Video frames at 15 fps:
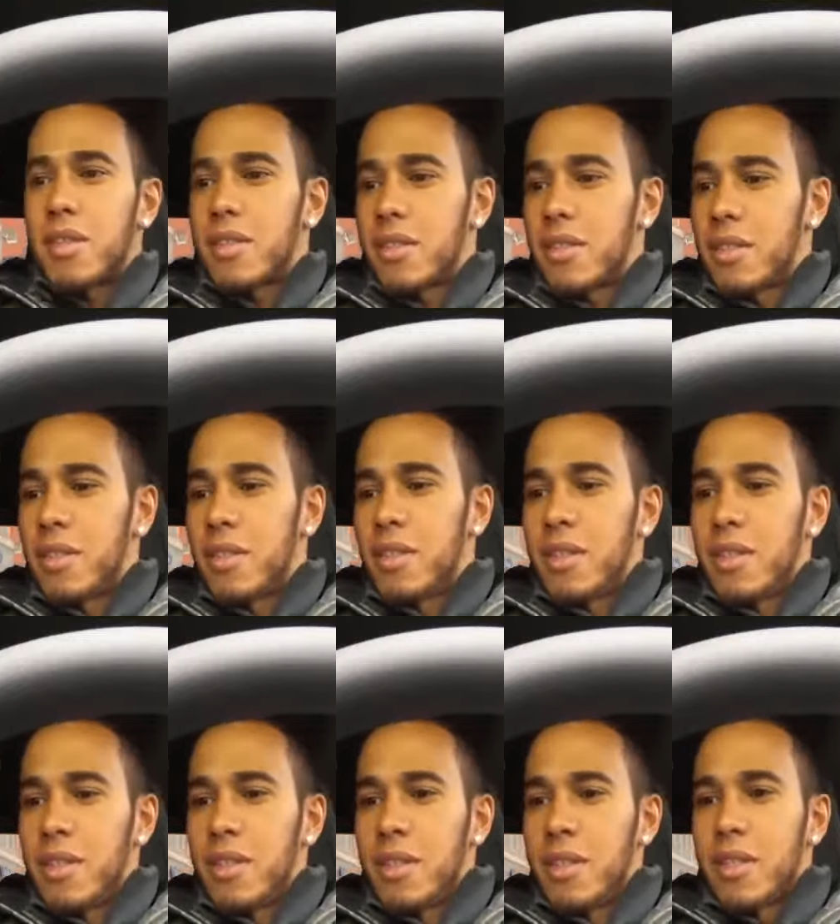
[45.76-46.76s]
and it's
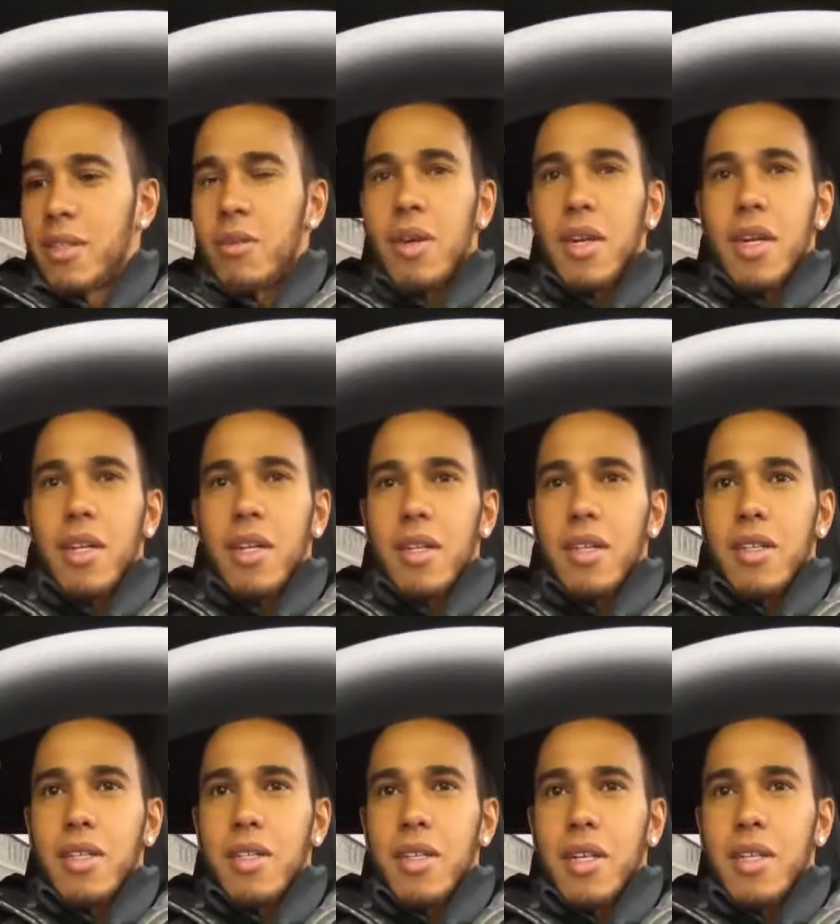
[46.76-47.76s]
quite elegant
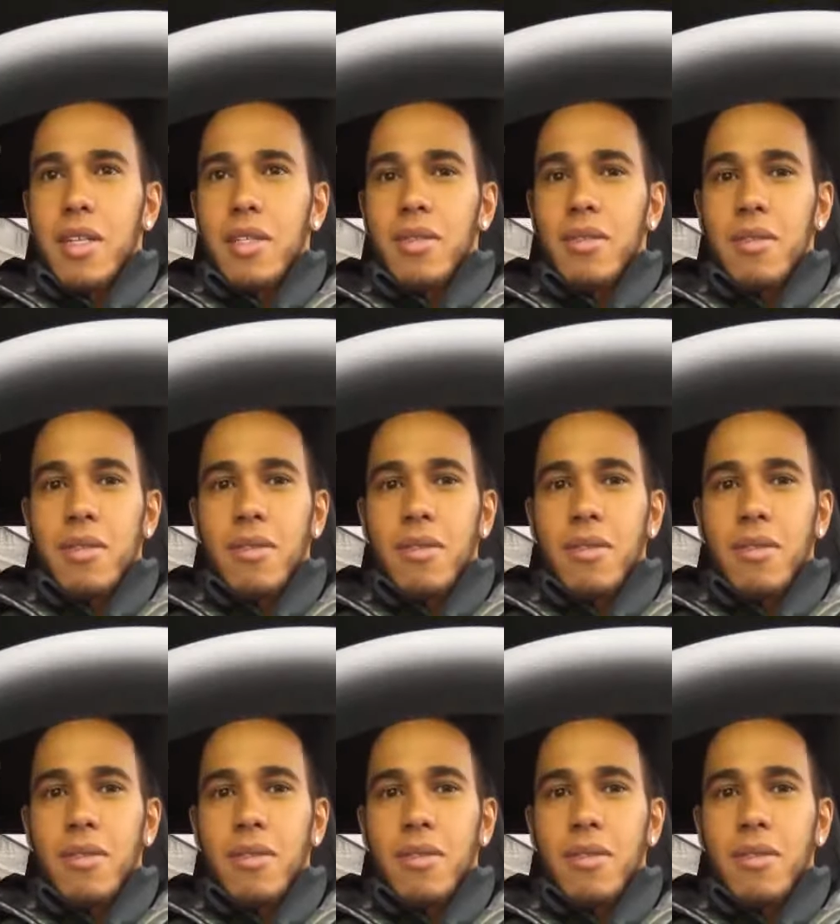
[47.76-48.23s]
inside. It